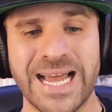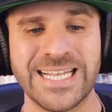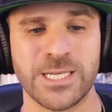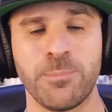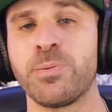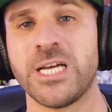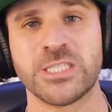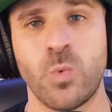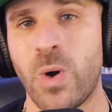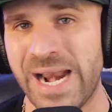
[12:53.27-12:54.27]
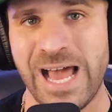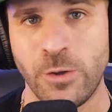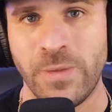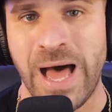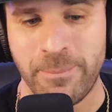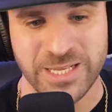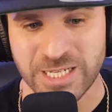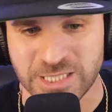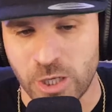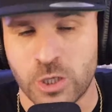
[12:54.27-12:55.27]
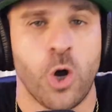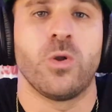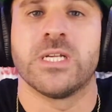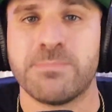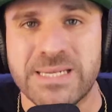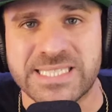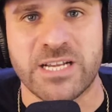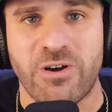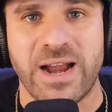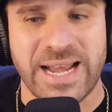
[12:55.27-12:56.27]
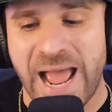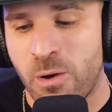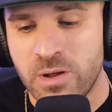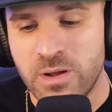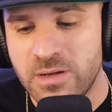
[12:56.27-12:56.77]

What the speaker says: That's a plus. Why the hell not? Because, look, Cole is missing right now.